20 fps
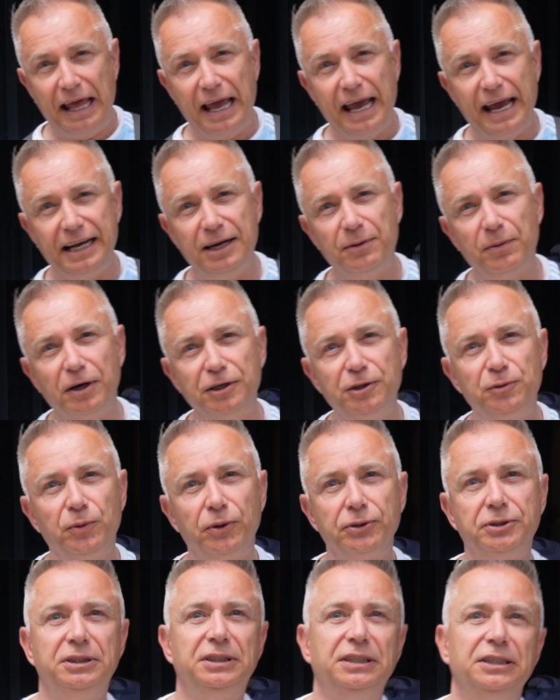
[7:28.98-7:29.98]
Anyone who
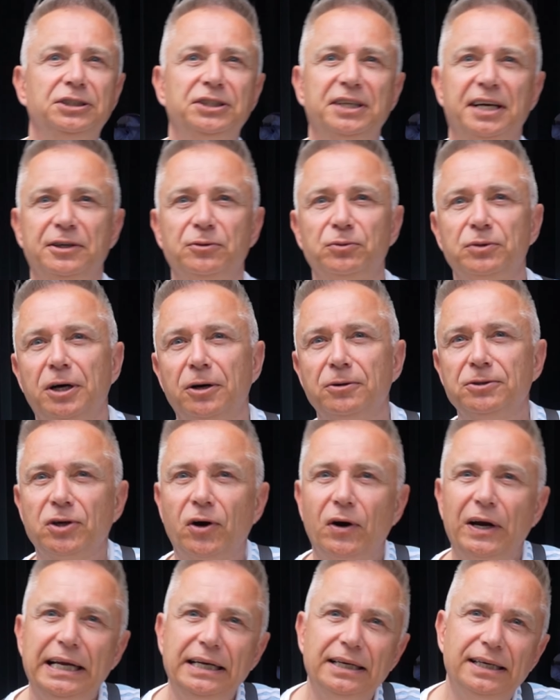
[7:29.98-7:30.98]
watches this channel knows
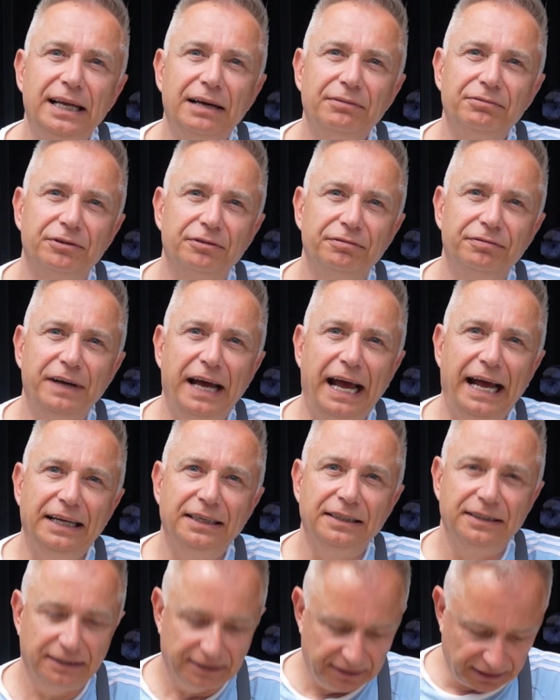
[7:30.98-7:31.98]
I ain't a lover of fat.
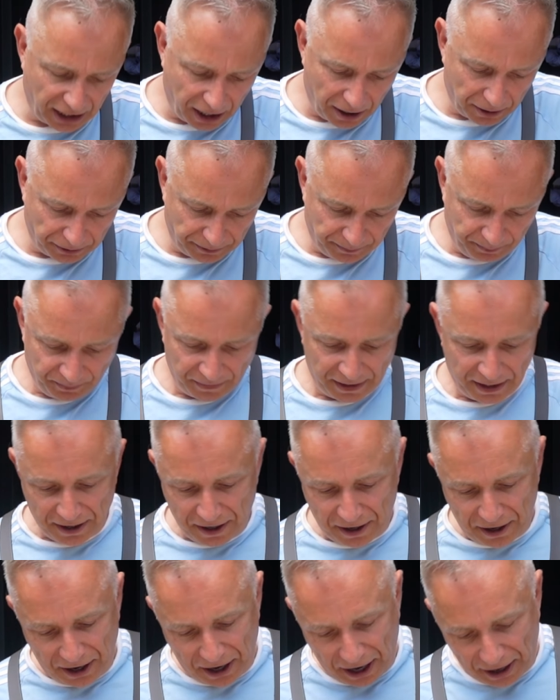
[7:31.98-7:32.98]
So,
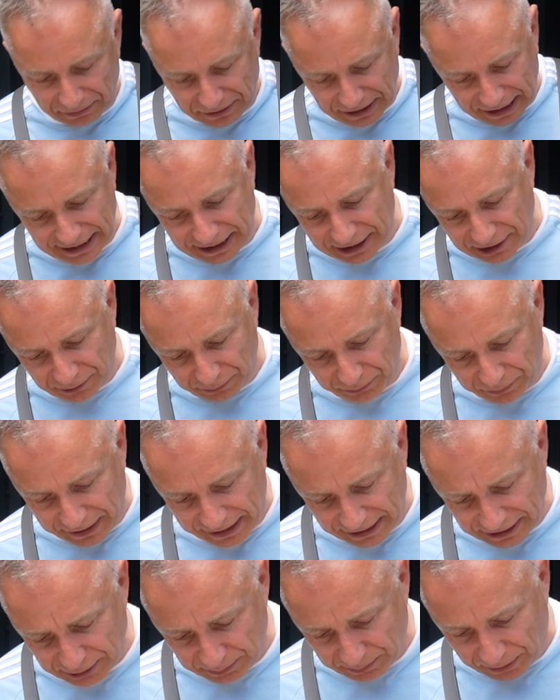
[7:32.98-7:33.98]
I've taken a
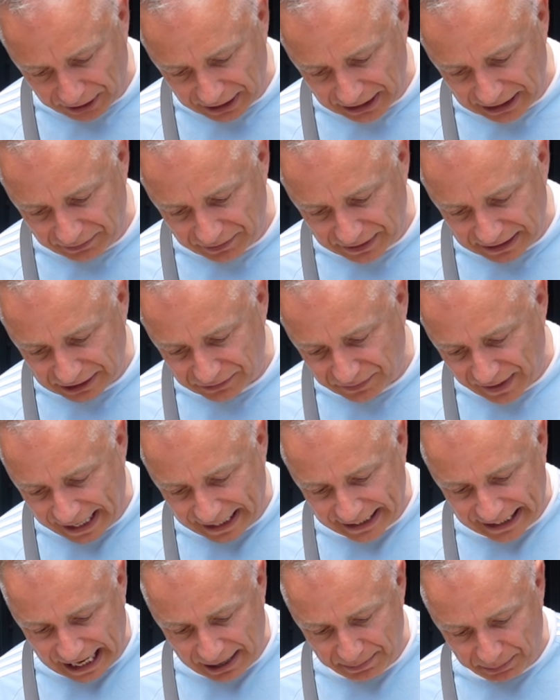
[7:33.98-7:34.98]
risk by leaving this
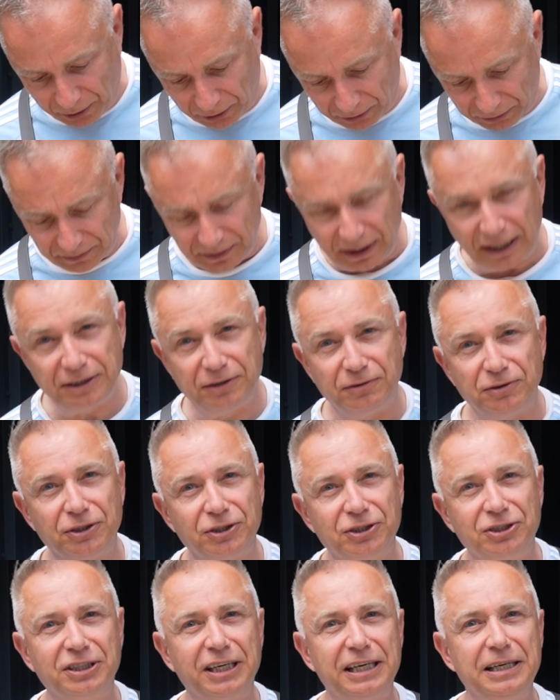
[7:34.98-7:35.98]
fat cap on, and you've
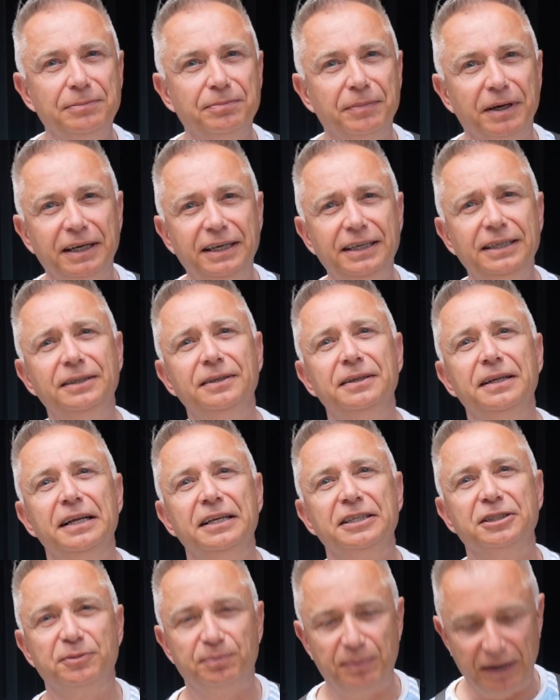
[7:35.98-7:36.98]
just seen me
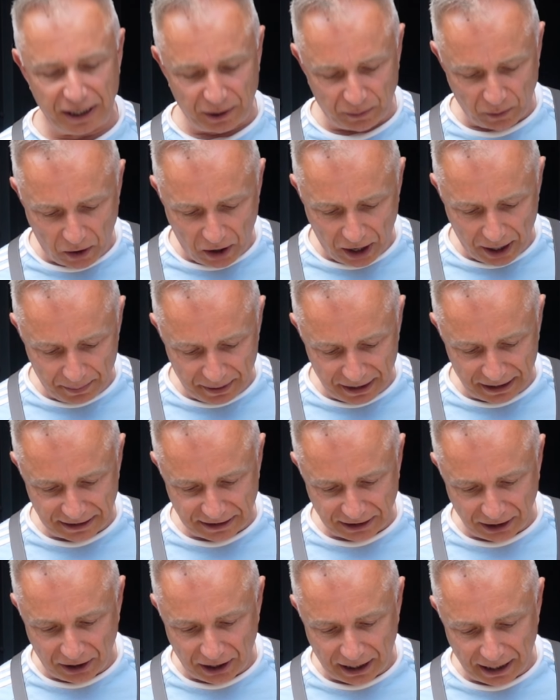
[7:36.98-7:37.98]
spend quite a bit of
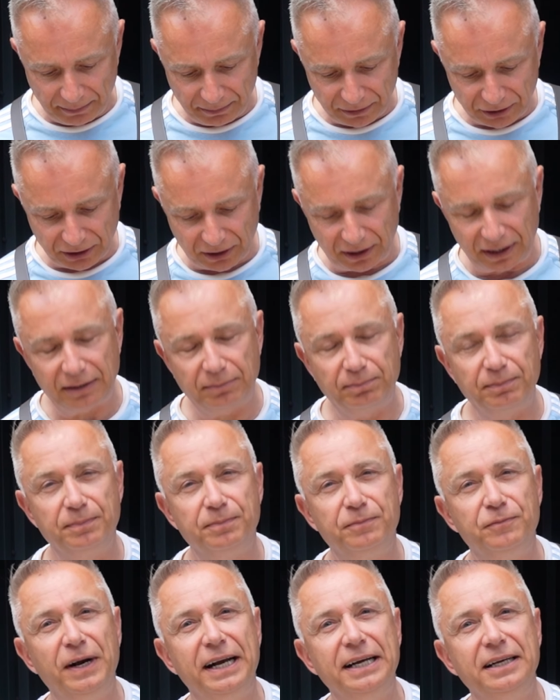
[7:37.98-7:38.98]
time trying to
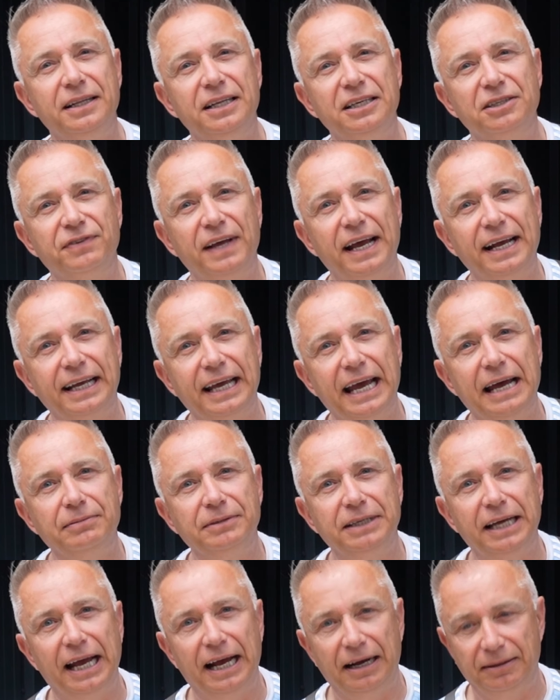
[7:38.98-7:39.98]
render this fat
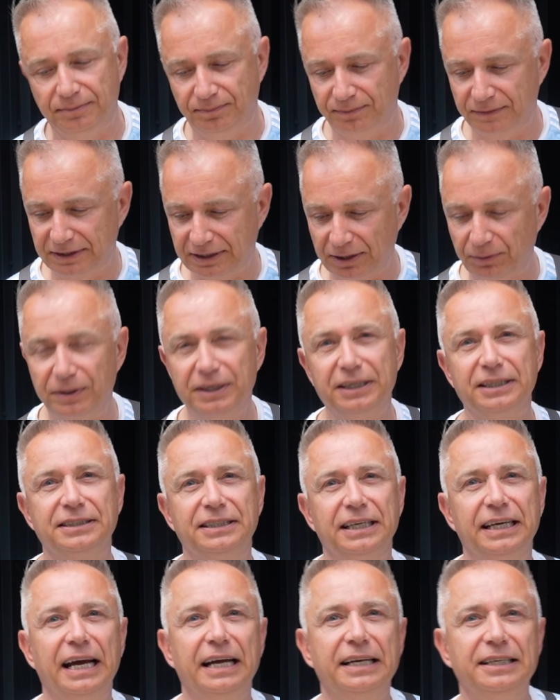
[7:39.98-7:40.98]
cap down. So we're going to
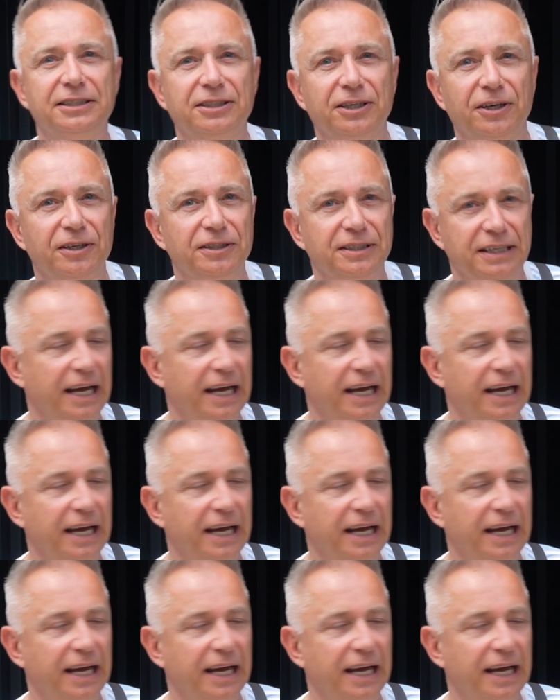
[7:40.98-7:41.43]
see how this turns